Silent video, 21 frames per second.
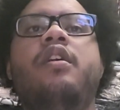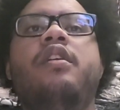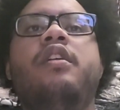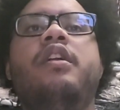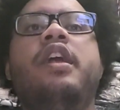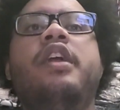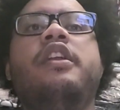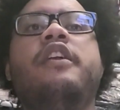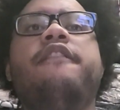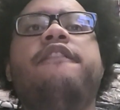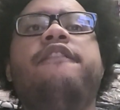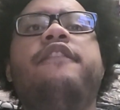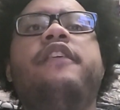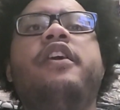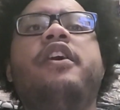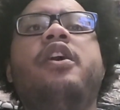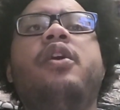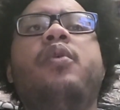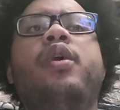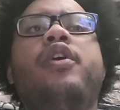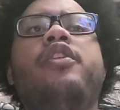Can you
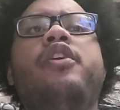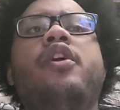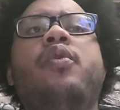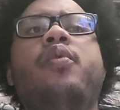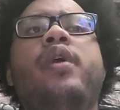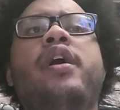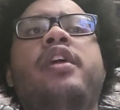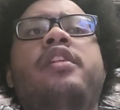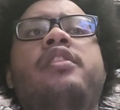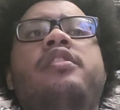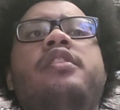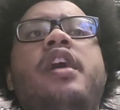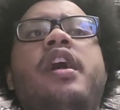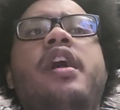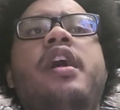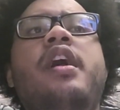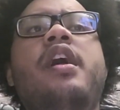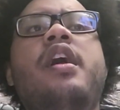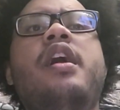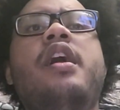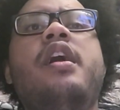feel where the wind
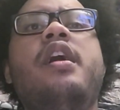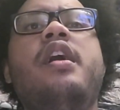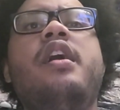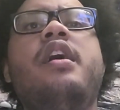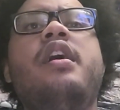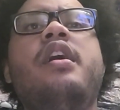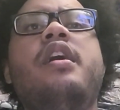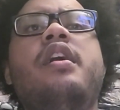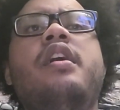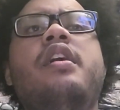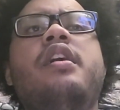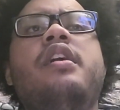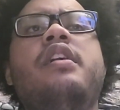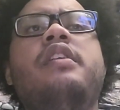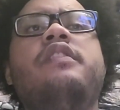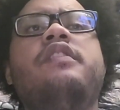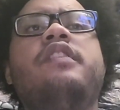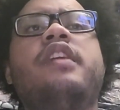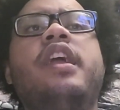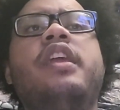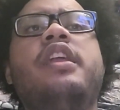
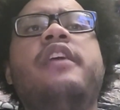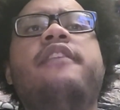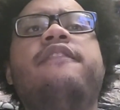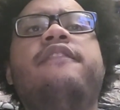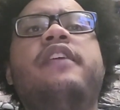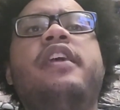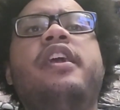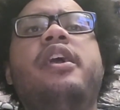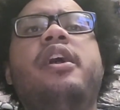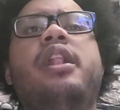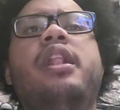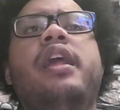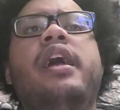is? Can you feel